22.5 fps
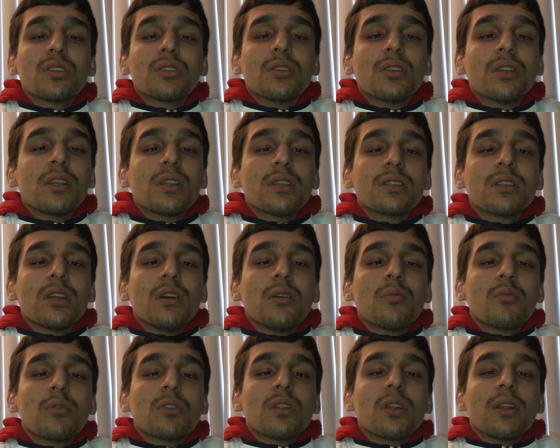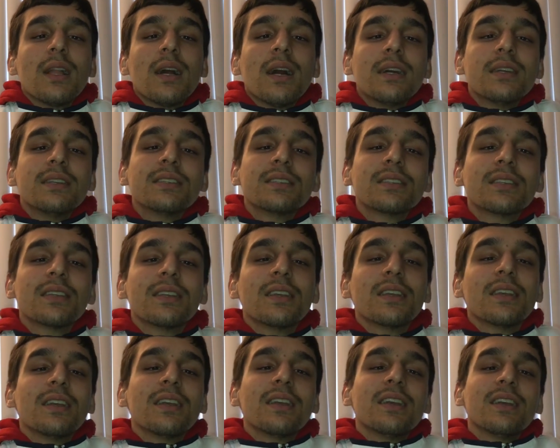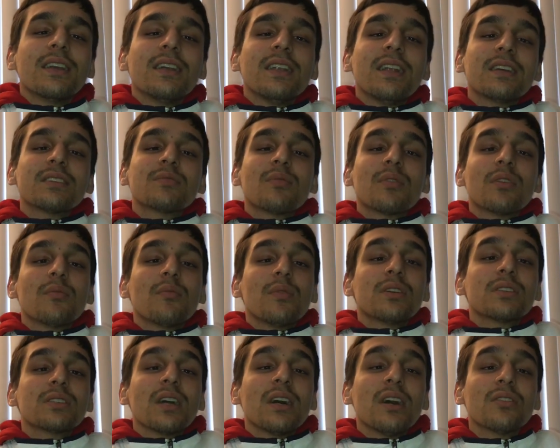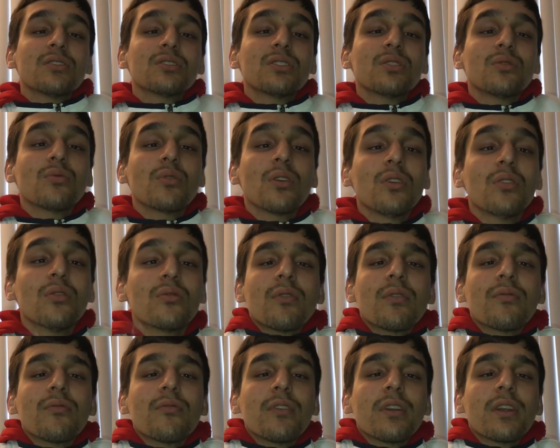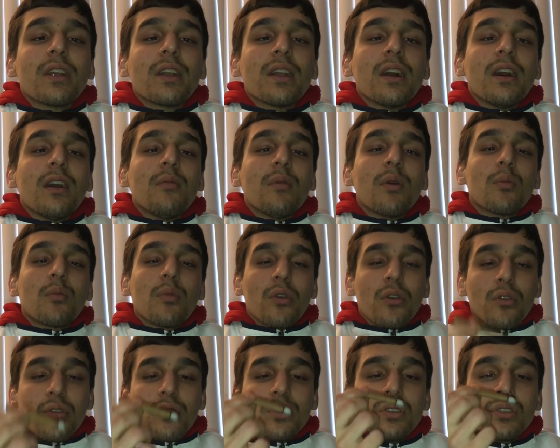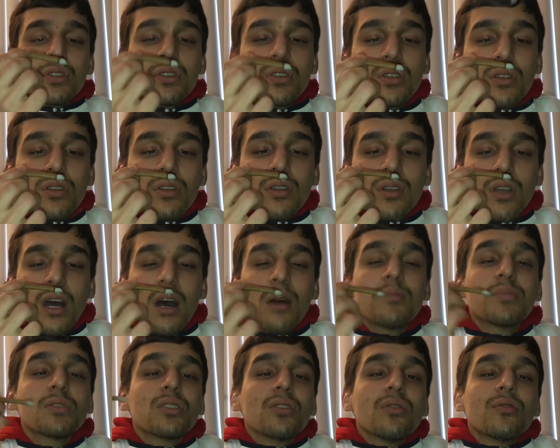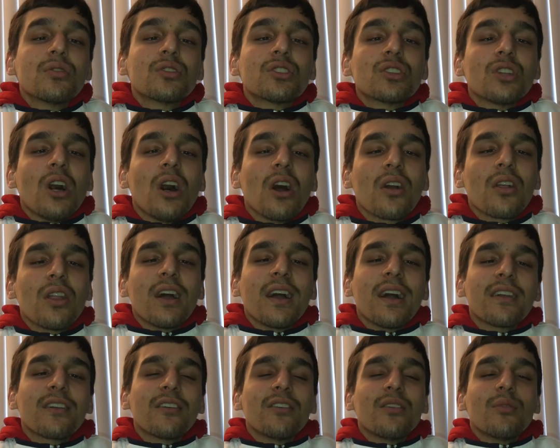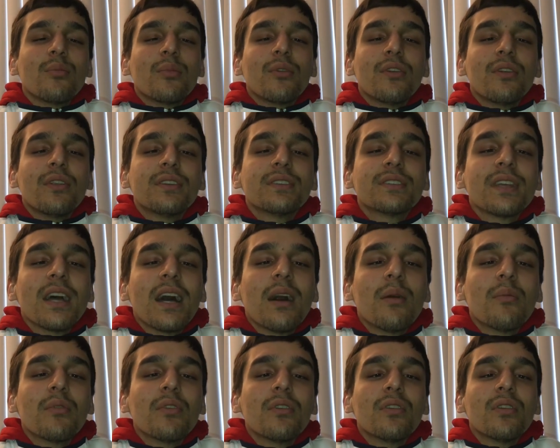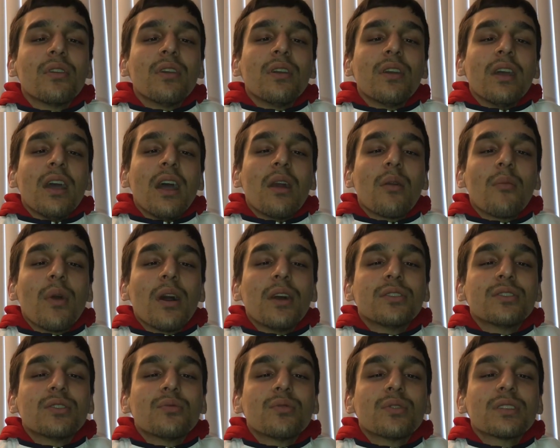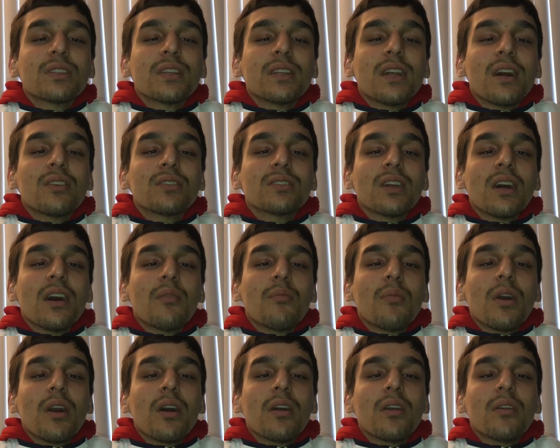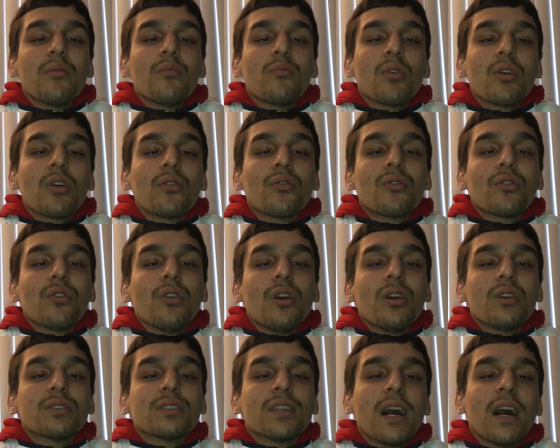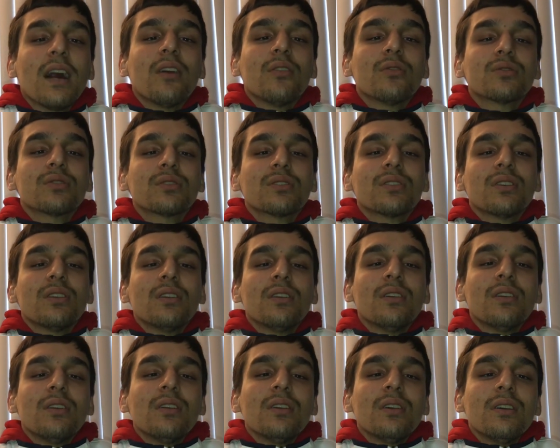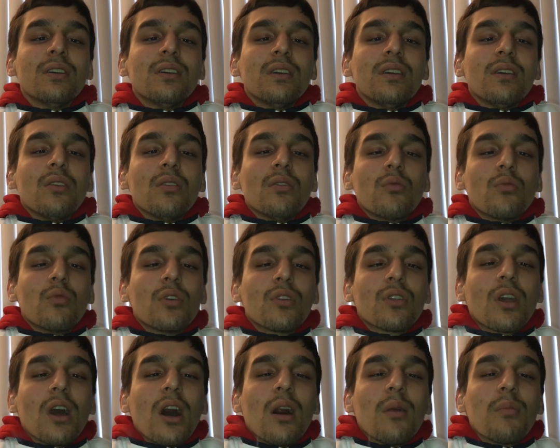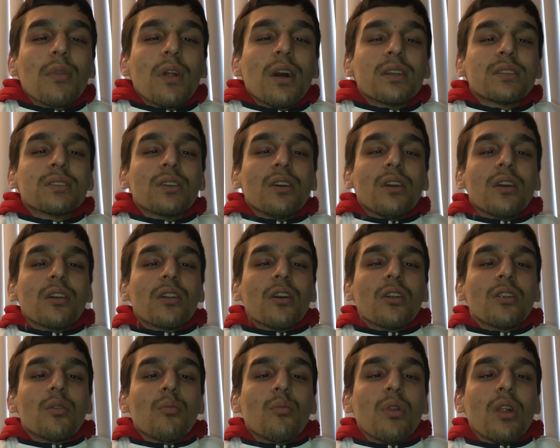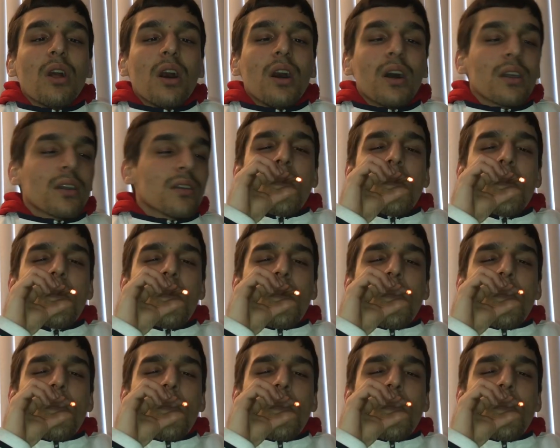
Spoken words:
just lit us up with the lights, and that's pretty much how she rolled. We're freaking out. I'm still in shock. Like, I couldn't believe this happened. And mind you, we're sitting outside my brother-in-law's house with cop lights on the block.